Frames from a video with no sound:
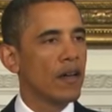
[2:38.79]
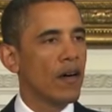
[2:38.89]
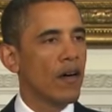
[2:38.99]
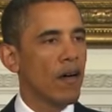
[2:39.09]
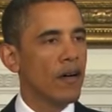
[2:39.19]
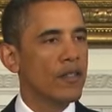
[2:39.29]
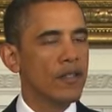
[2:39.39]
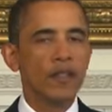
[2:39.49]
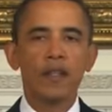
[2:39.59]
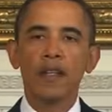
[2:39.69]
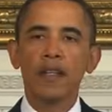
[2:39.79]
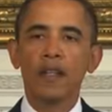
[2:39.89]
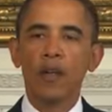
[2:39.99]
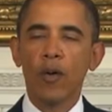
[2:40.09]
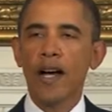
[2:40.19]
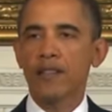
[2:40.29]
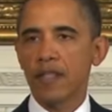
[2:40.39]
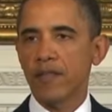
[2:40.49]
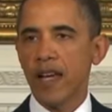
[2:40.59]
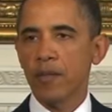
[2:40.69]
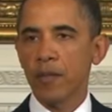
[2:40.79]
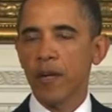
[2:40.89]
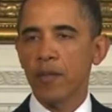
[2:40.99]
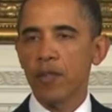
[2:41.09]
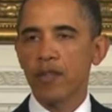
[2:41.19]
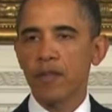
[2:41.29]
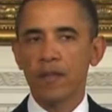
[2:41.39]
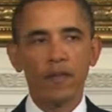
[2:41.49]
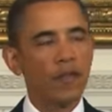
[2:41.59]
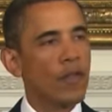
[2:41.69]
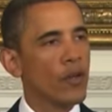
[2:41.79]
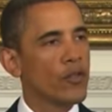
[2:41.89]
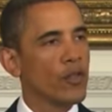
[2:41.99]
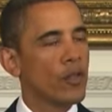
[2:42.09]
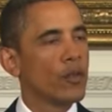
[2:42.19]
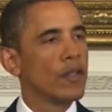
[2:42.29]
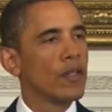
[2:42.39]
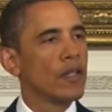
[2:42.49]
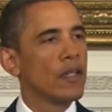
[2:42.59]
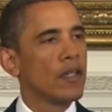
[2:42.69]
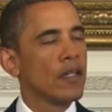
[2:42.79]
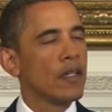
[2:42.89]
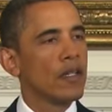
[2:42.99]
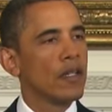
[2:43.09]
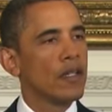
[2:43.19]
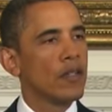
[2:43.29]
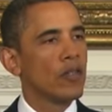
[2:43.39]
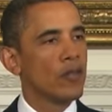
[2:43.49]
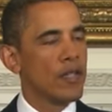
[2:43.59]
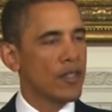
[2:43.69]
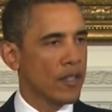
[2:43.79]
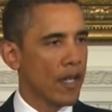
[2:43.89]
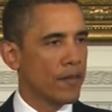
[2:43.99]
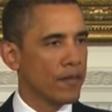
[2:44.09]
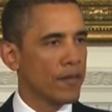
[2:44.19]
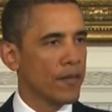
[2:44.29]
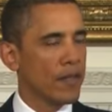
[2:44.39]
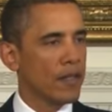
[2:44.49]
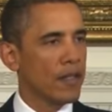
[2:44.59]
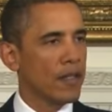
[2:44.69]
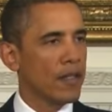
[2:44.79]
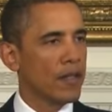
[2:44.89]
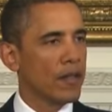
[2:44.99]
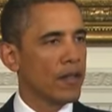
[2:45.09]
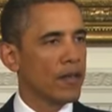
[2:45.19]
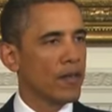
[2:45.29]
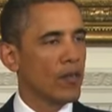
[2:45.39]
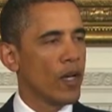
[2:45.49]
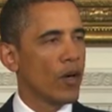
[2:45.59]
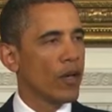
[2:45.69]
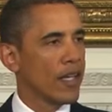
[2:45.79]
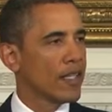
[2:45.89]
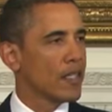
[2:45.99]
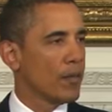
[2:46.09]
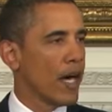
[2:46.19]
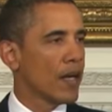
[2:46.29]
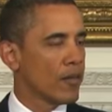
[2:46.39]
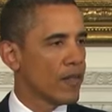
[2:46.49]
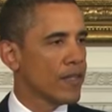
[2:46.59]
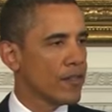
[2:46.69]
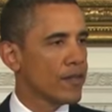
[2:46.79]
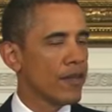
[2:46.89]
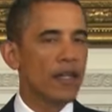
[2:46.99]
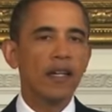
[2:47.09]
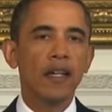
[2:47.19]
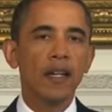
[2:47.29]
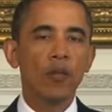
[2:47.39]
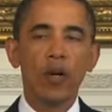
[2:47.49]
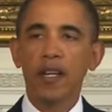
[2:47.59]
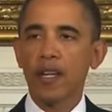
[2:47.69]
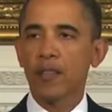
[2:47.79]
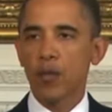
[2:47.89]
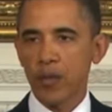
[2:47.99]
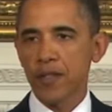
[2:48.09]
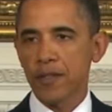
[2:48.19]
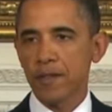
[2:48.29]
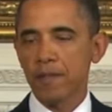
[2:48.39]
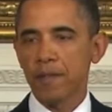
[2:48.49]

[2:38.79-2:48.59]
our hearts go out to the family members of those who have been slain. We are going to get to the bottom of this, and we're going to get through this.